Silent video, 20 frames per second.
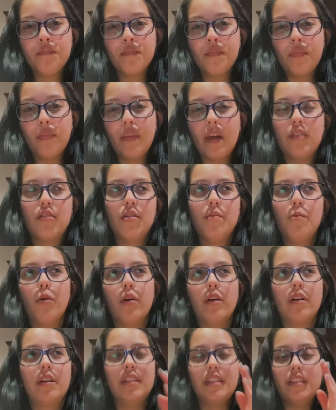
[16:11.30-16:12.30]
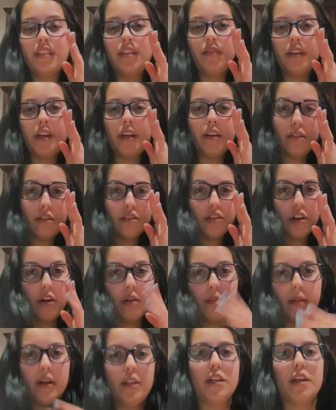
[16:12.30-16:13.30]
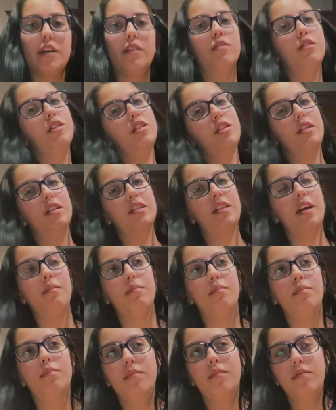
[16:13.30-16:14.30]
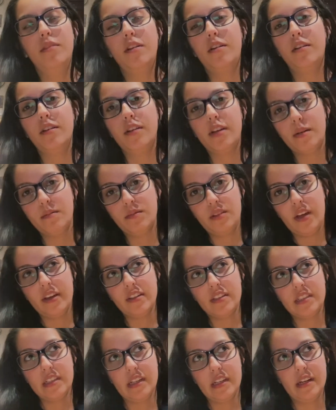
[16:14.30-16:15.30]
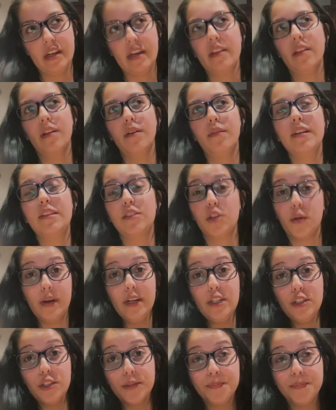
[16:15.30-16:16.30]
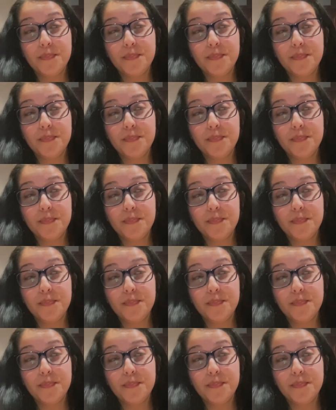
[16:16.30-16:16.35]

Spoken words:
some more Disney videos on my channel just because I'm literally obsessed and I love it so much.